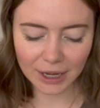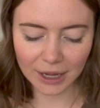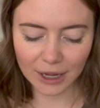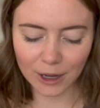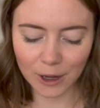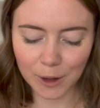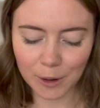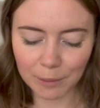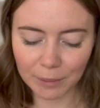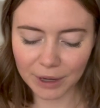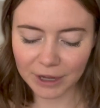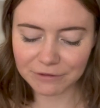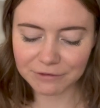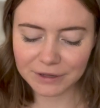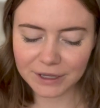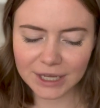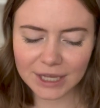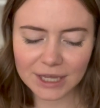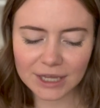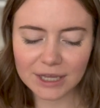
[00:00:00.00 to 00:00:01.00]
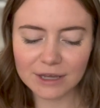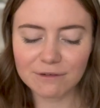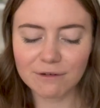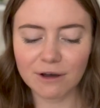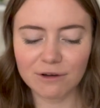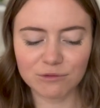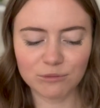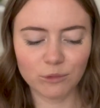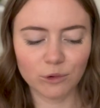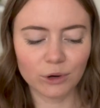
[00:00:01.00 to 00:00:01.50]
um, I feel like I give
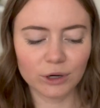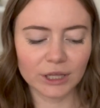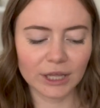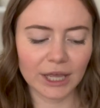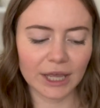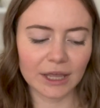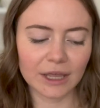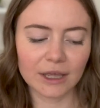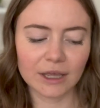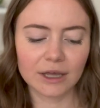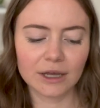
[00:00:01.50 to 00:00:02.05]
off more like